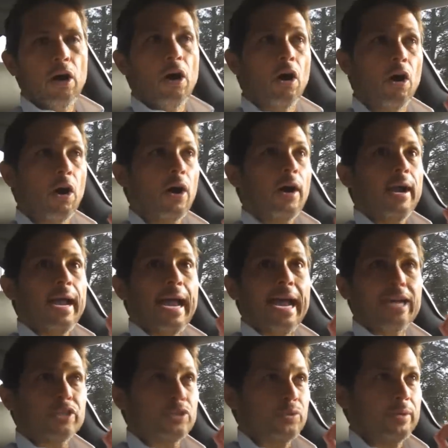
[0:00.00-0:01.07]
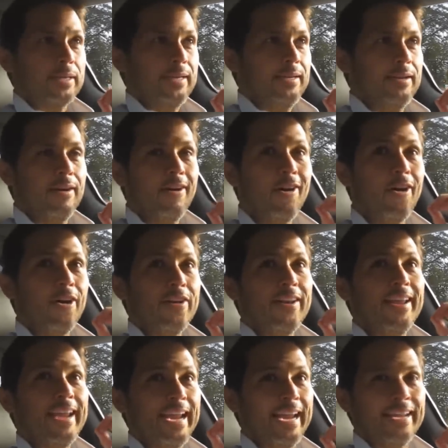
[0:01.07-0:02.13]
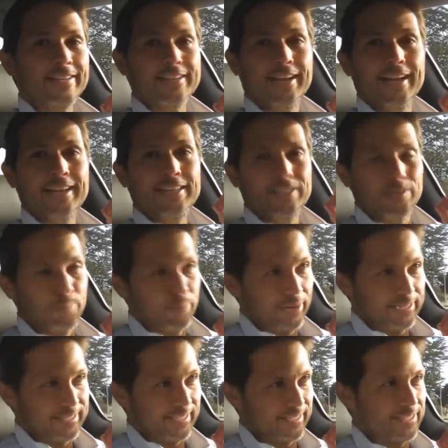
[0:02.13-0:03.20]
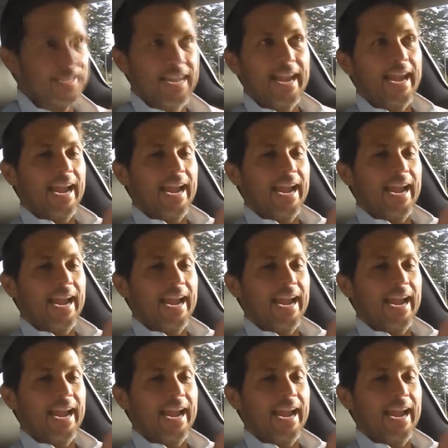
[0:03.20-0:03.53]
are actually on antidepressants.